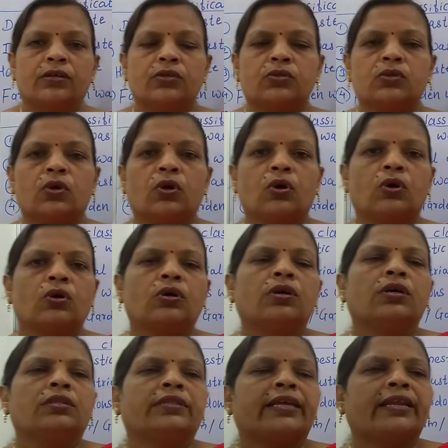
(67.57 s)
So
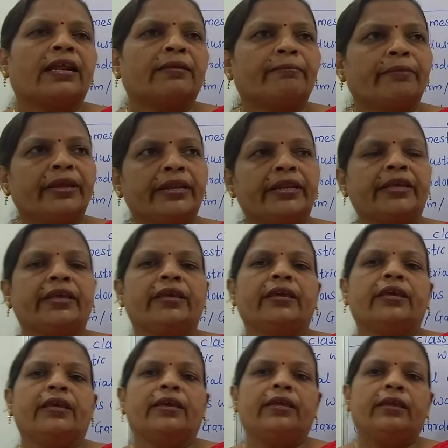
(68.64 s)
there are many
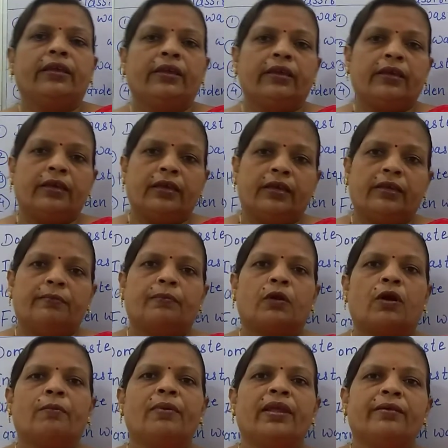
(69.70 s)

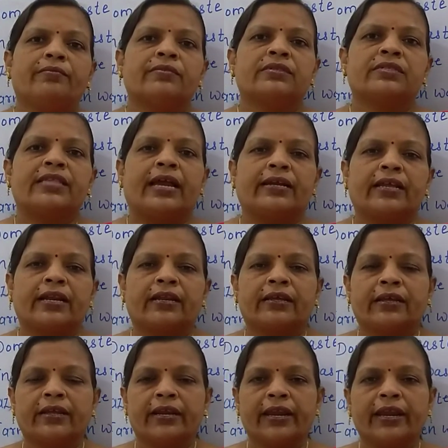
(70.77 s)
problems that
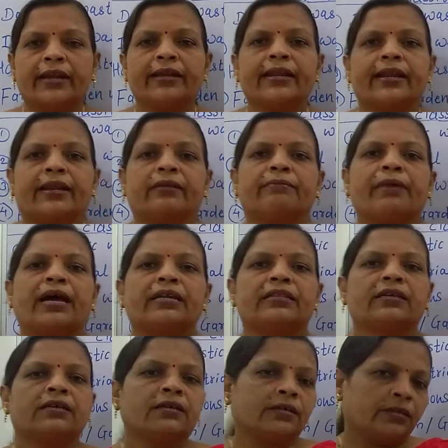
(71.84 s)
are created by
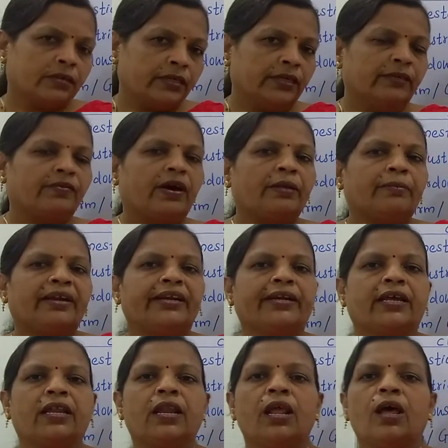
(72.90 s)
the
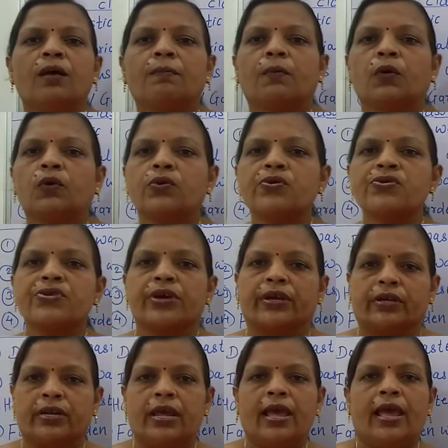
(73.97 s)
environmental
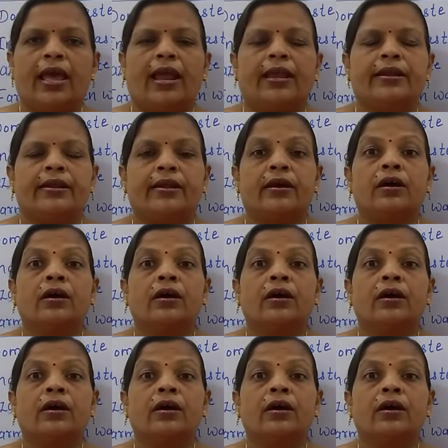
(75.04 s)
pollution, and